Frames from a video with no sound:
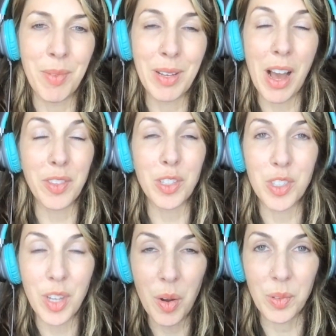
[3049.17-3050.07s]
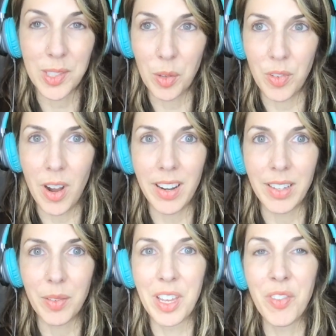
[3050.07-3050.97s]
on this show so far,
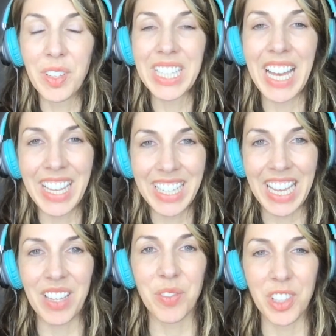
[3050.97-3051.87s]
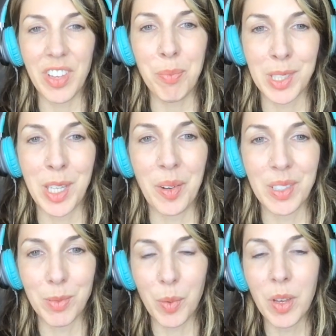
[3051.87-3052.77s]
we've only had a handful of episodes, but